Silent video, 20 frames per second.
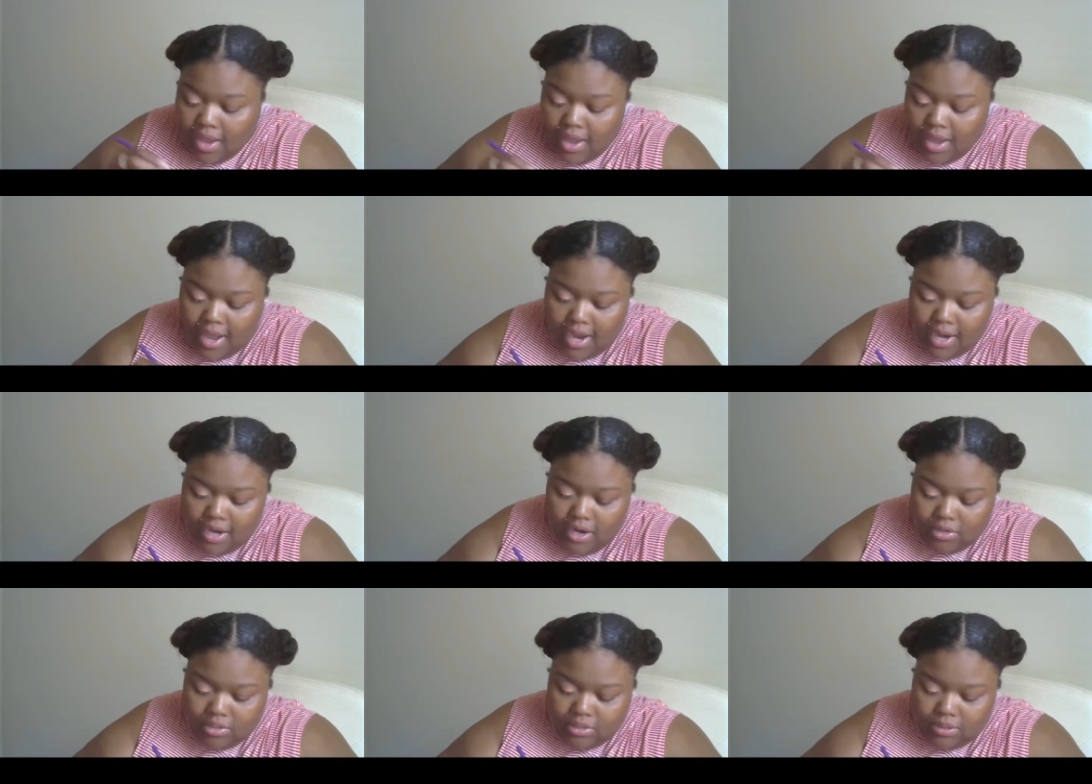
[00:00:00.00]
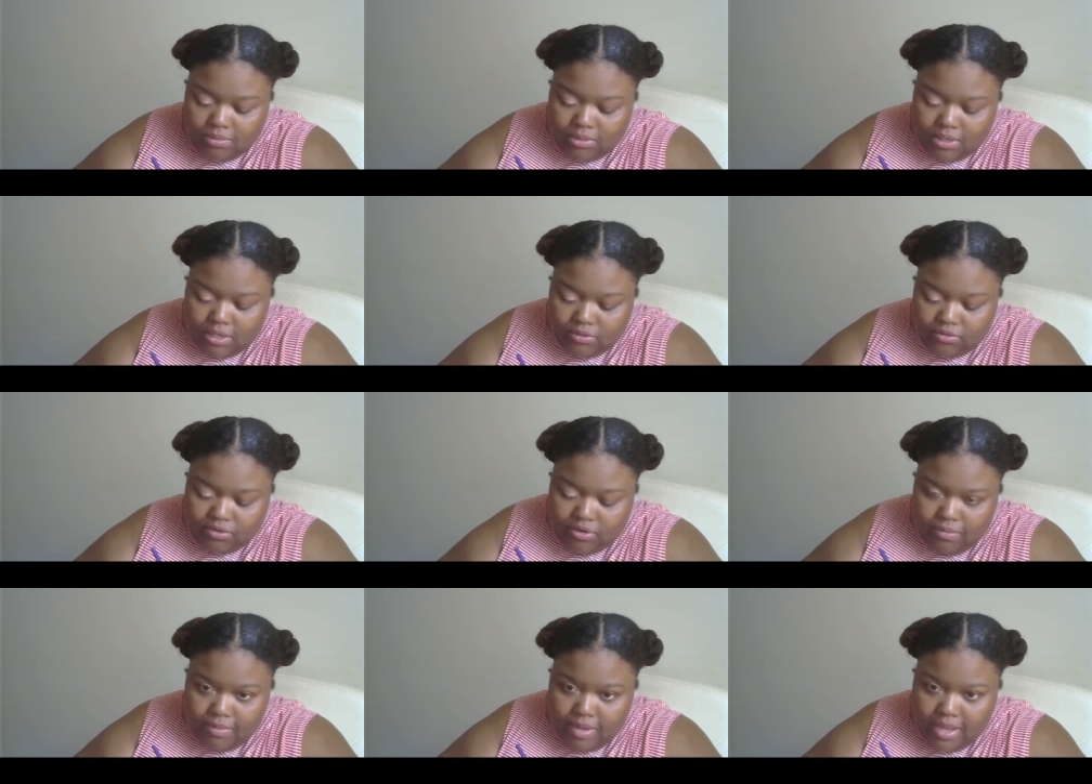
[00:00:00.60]
I know sometimes
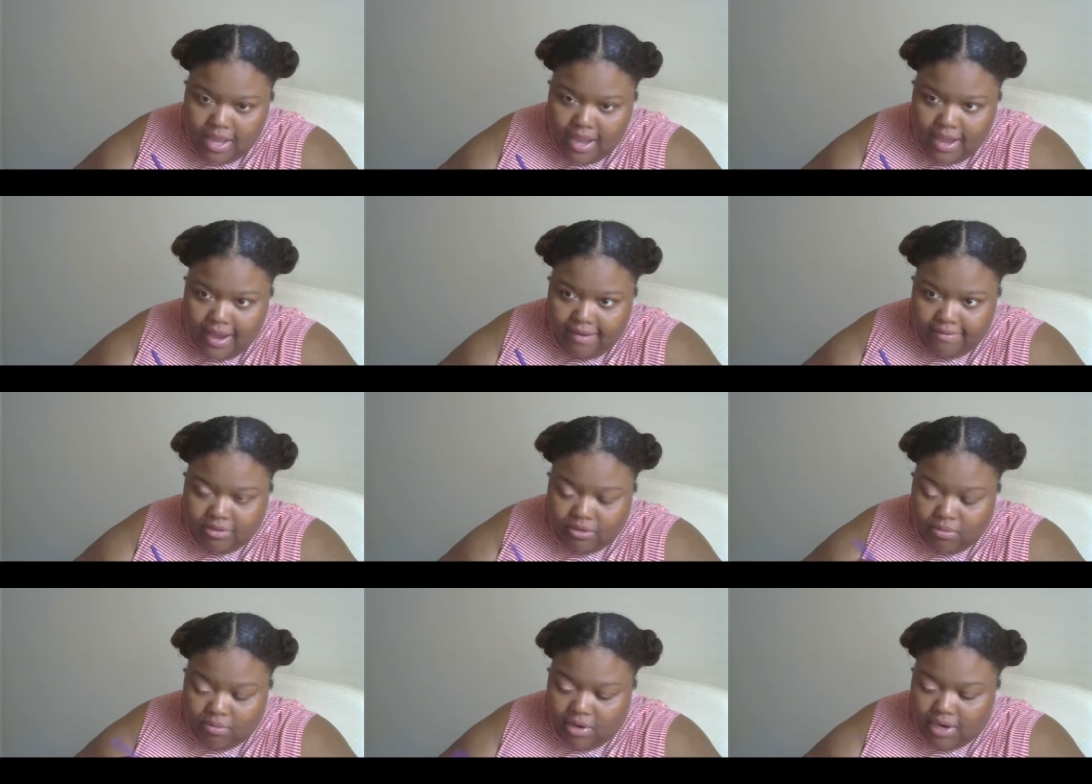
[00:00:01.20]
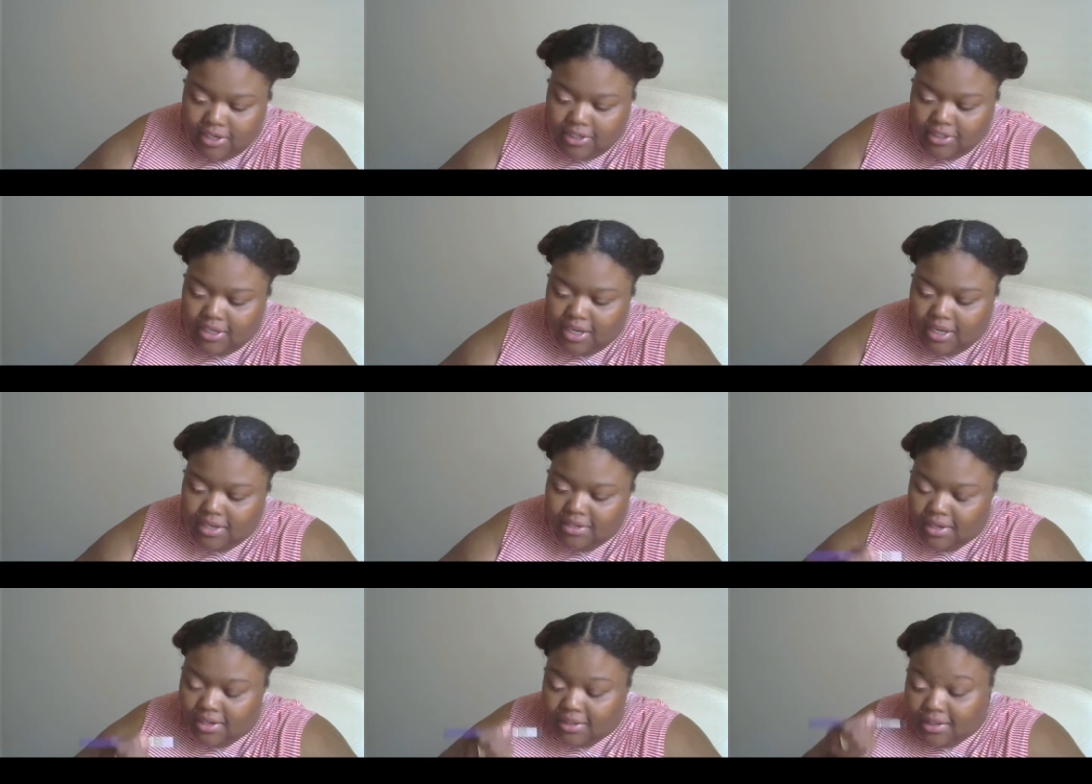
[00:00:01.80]
for me I have to watch
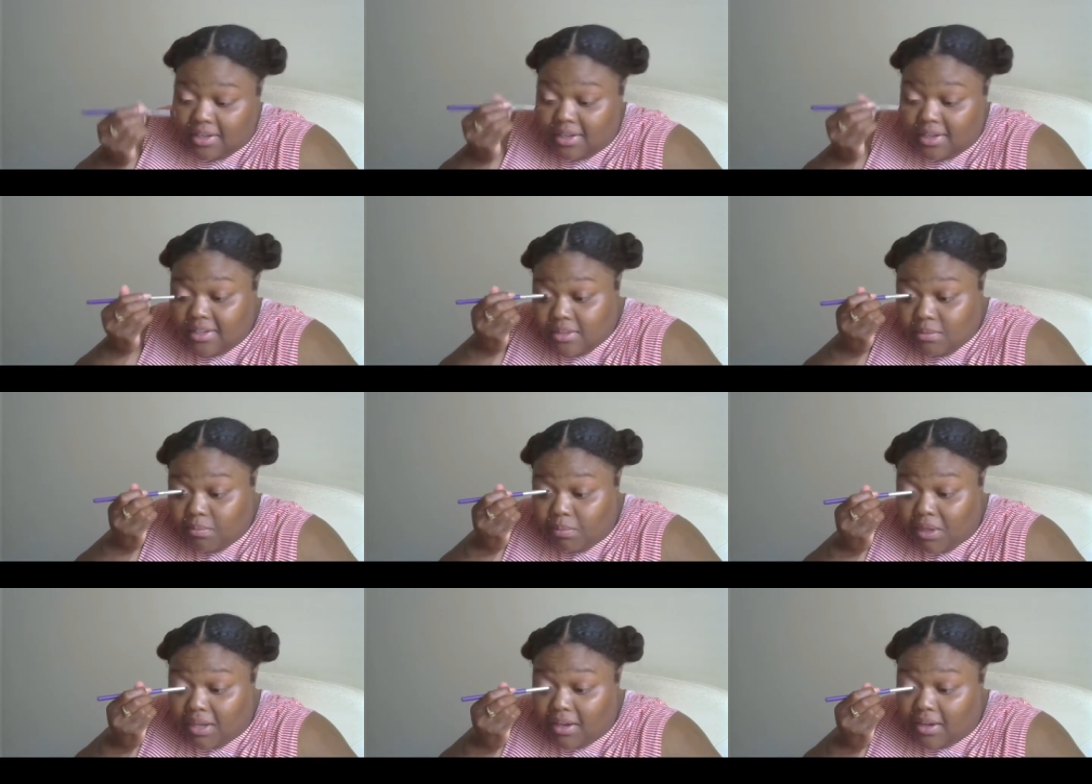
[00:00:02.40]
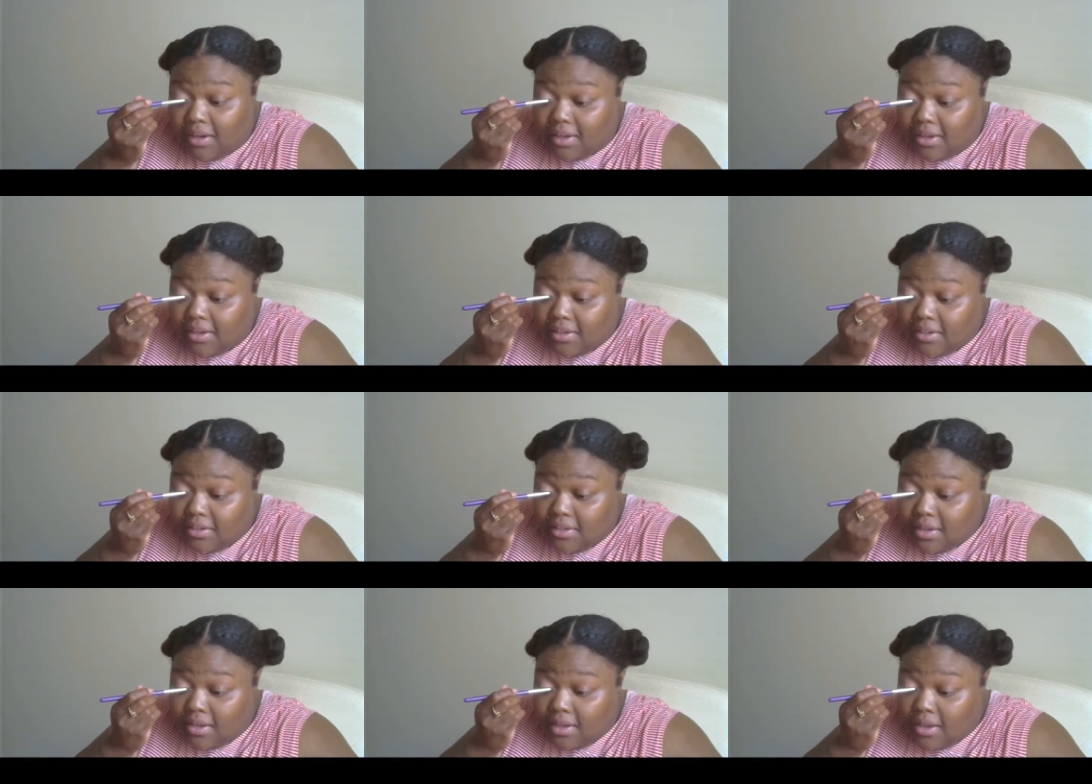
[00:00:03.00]
things like this
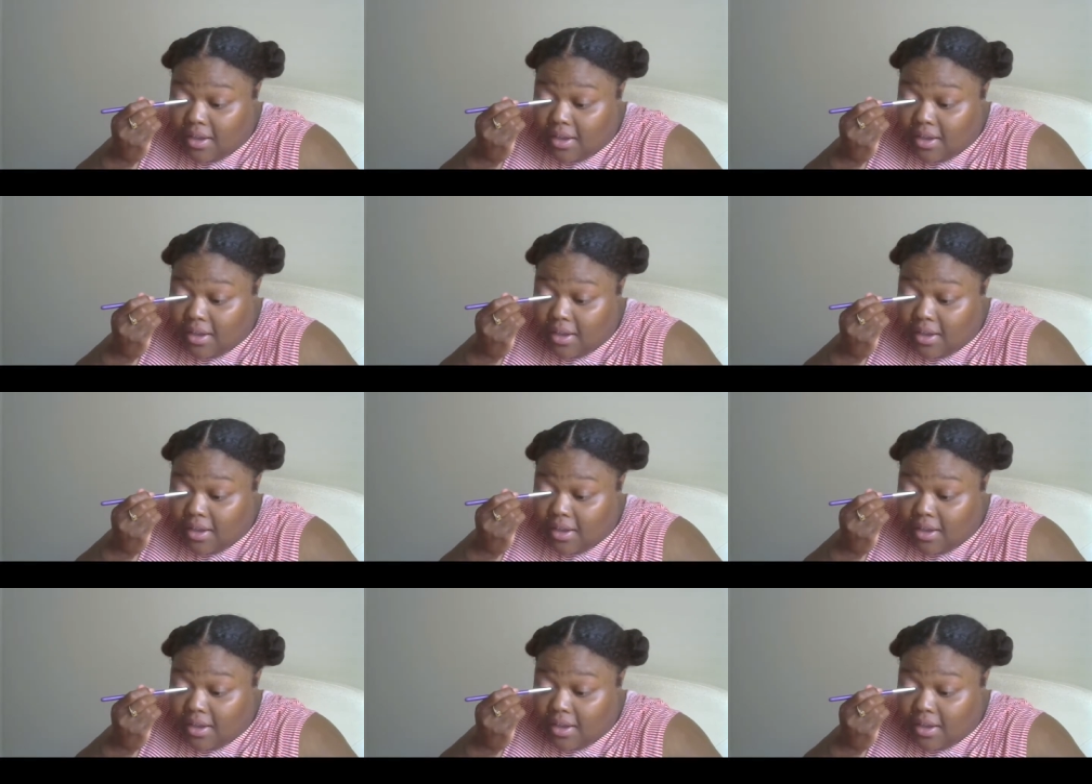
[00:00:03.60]
because